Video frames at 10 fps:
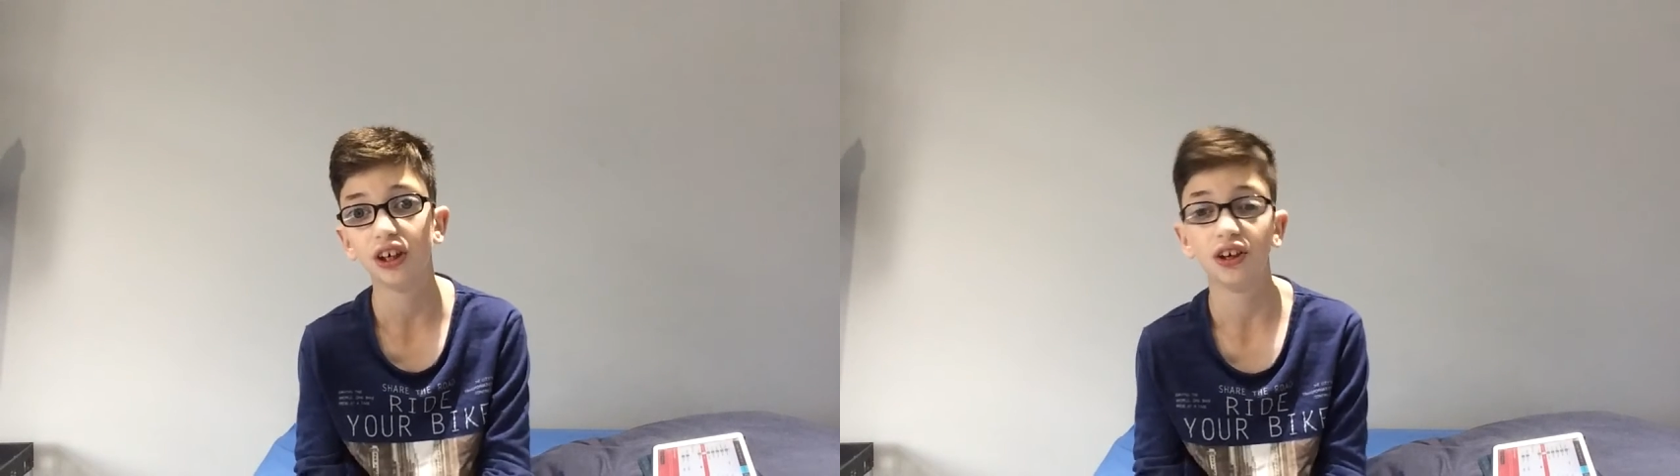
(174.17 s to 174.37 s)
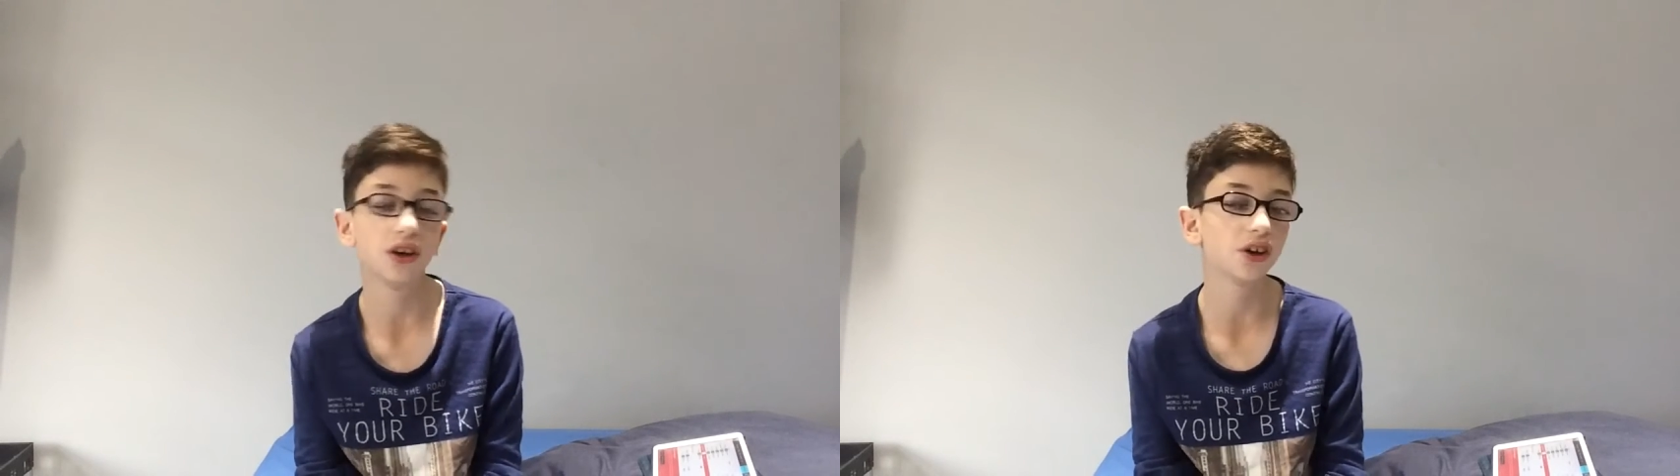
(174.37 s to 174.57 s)

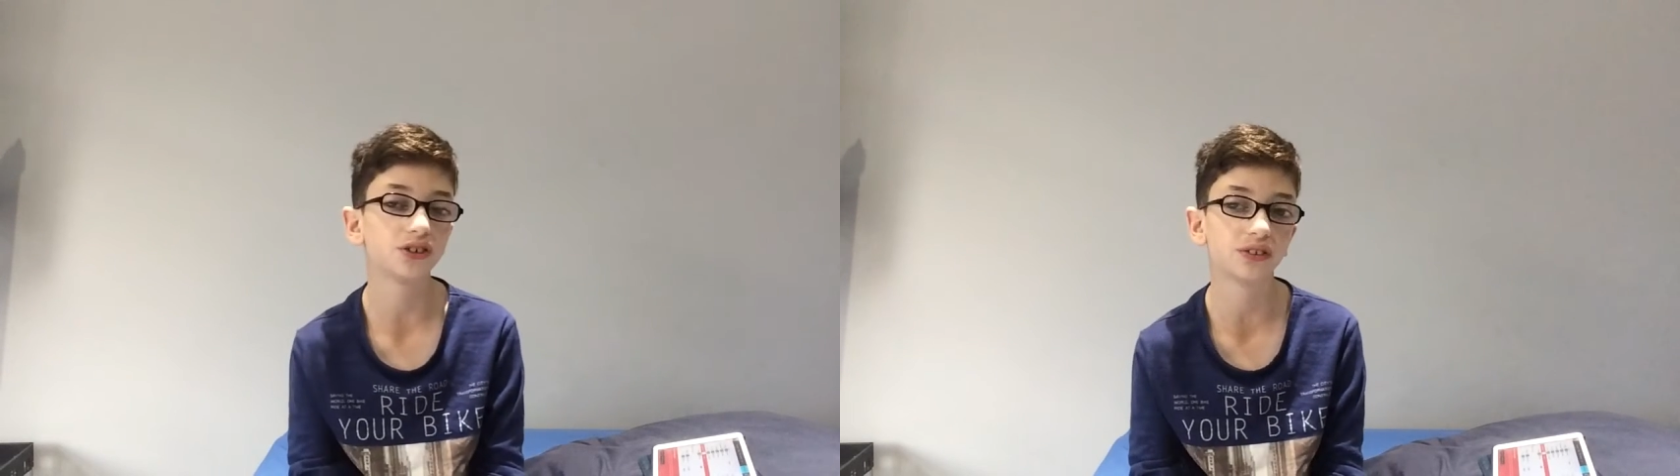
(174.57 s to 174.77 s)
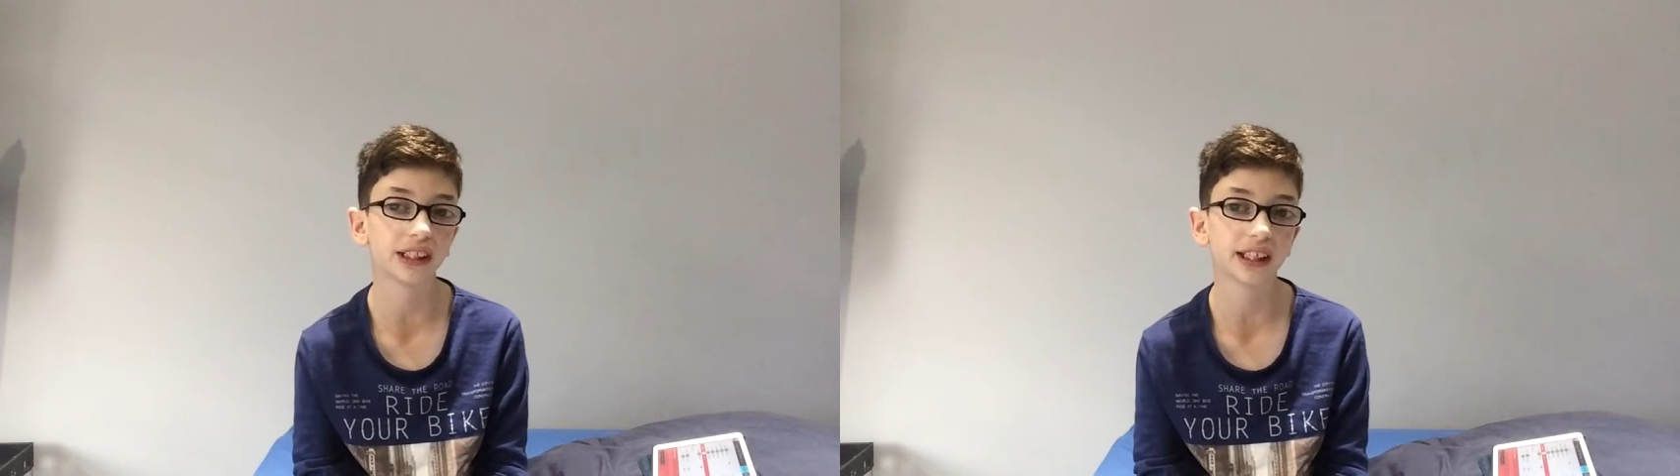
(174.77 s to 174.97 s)

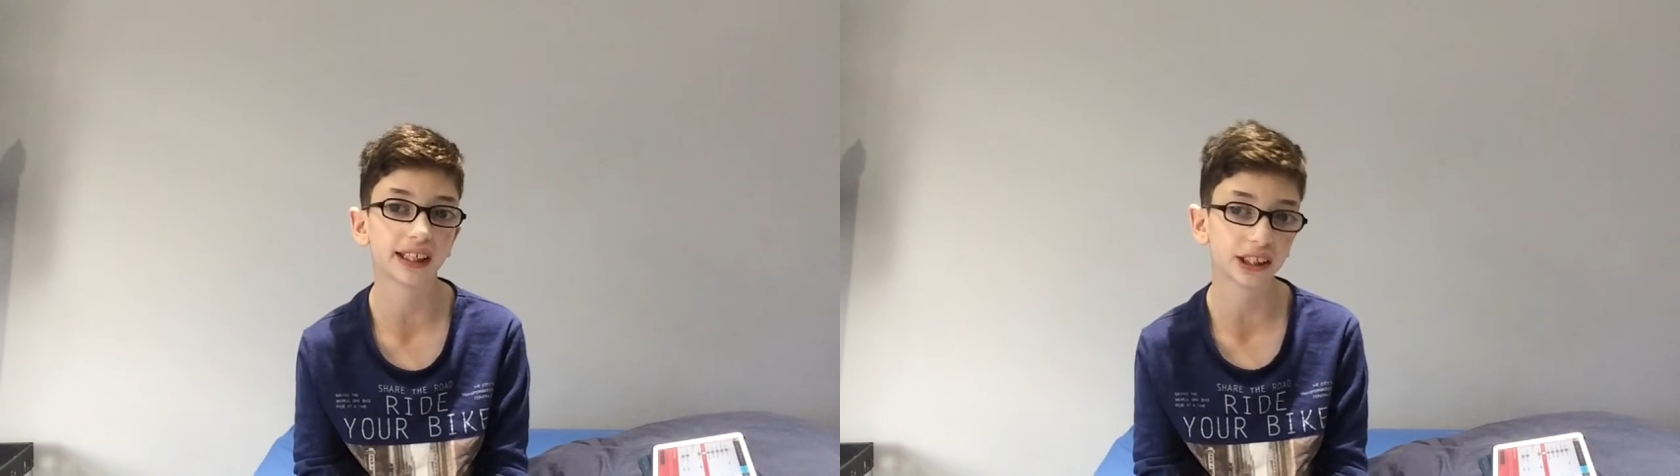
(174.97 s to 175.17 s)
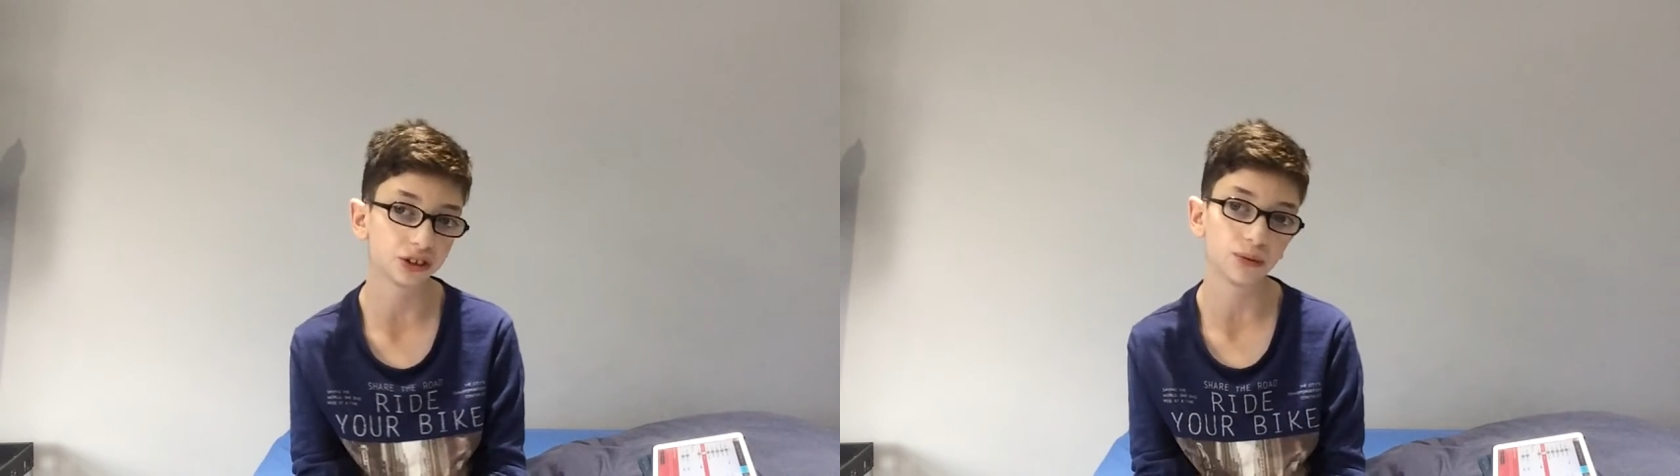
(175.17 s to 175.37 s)
last week
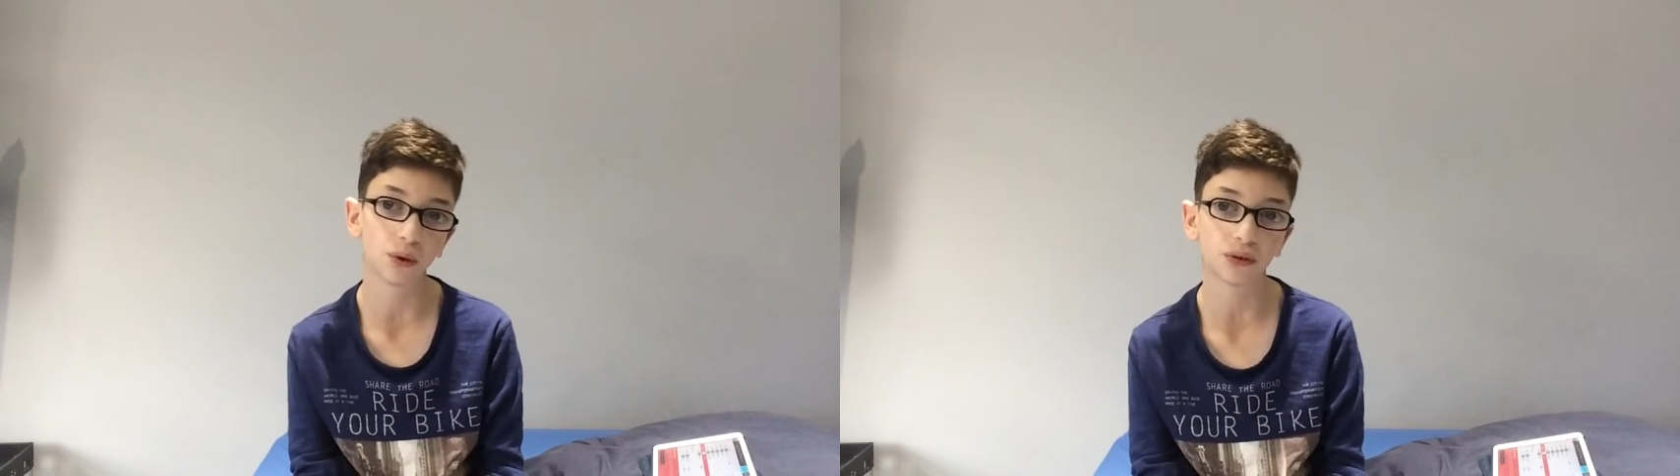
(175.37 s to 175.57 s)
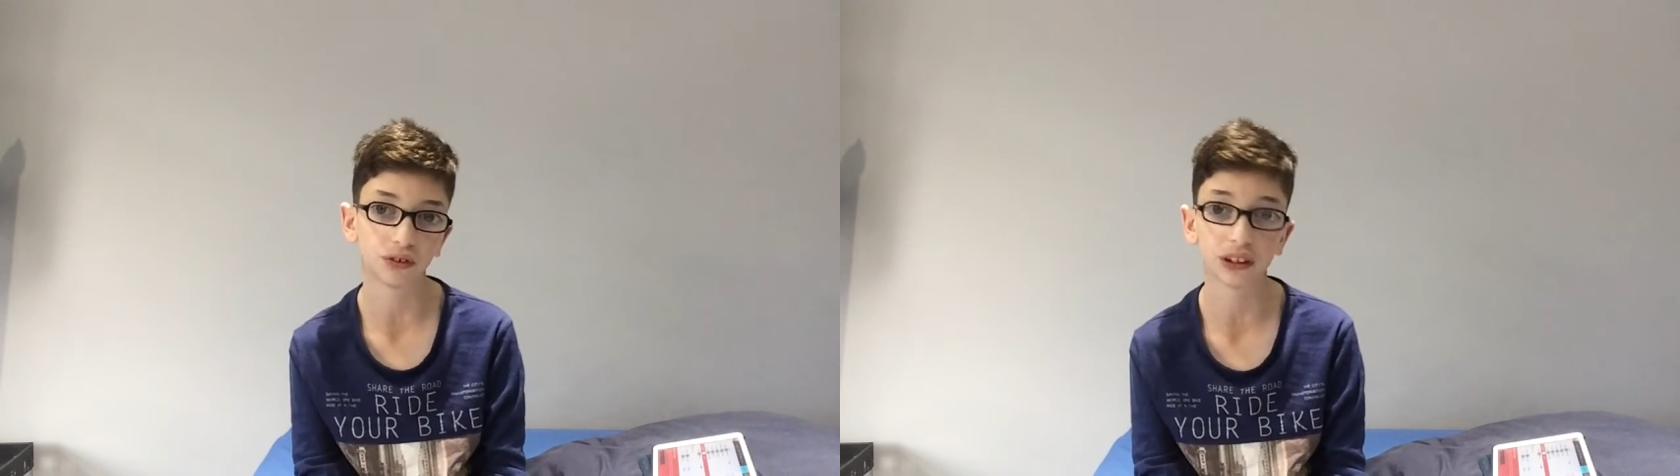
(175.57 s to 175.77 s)
against
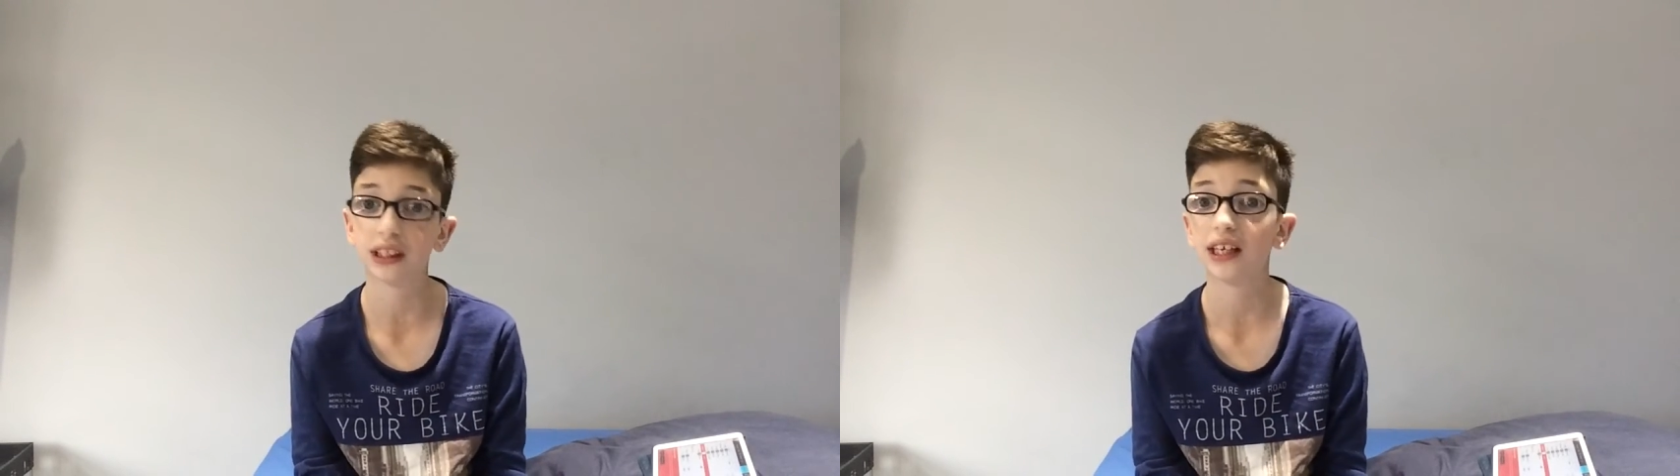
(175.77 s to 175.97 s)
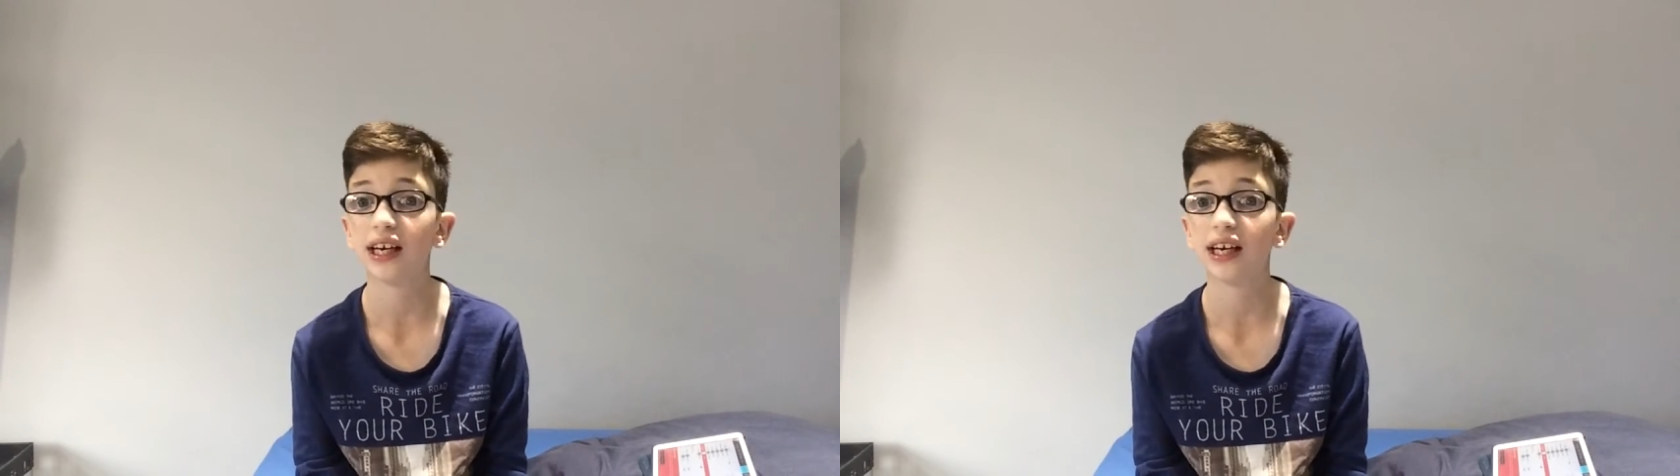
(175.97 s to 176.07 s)
Watford